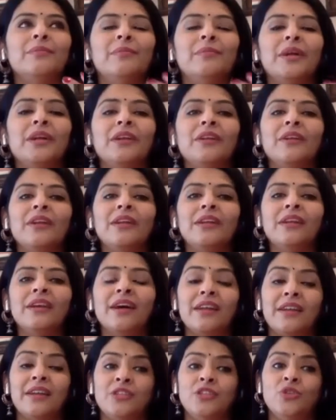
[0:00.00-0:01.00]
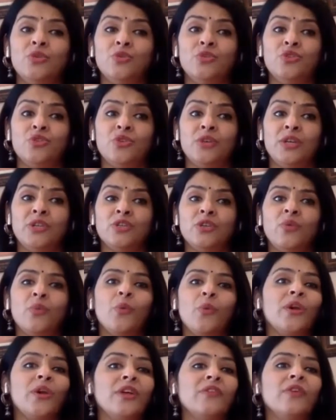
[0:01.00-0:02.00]
but in current
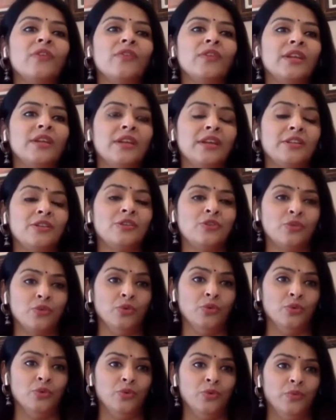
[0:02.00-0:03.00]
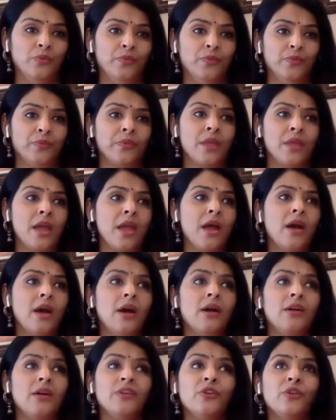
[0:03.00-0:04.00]
situation, whatever we can do,
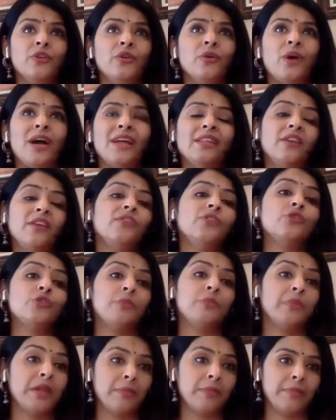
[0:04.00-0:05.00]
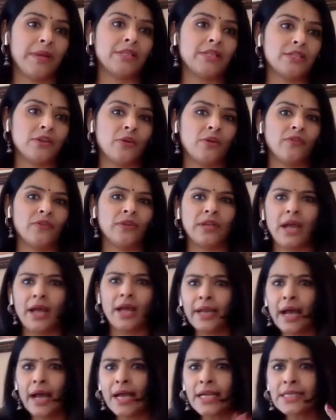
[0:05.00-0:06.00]
uh, you know, I think we should make best out of it.
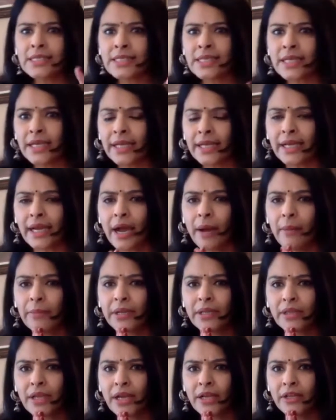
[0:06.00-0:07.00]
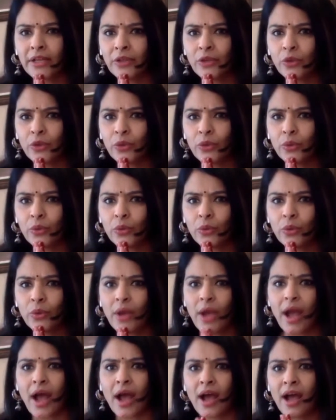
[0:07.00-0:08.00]
And I see, Amruta,
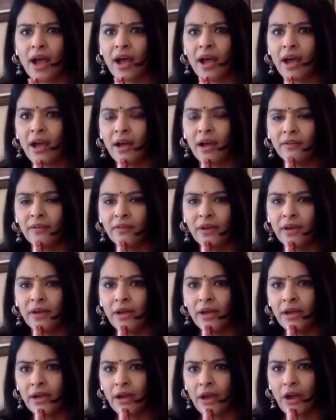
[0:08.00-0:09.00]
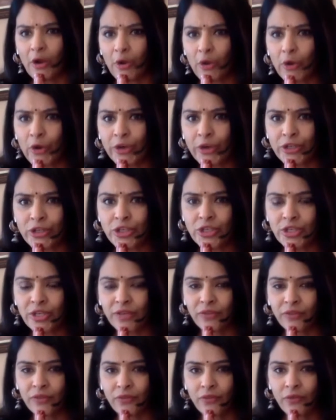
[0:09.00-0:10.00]
you have a
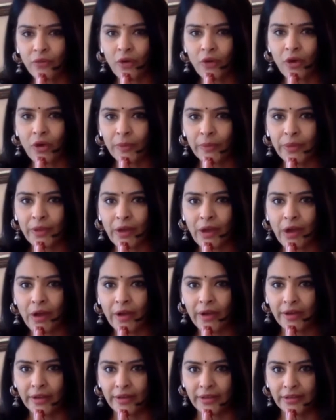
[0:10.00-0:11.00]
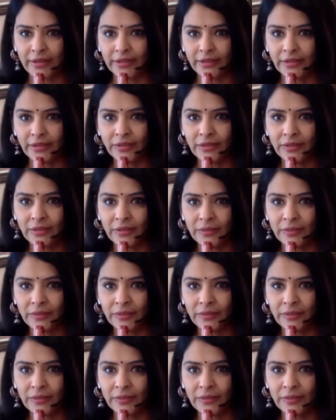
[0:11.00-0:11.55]
question from the audience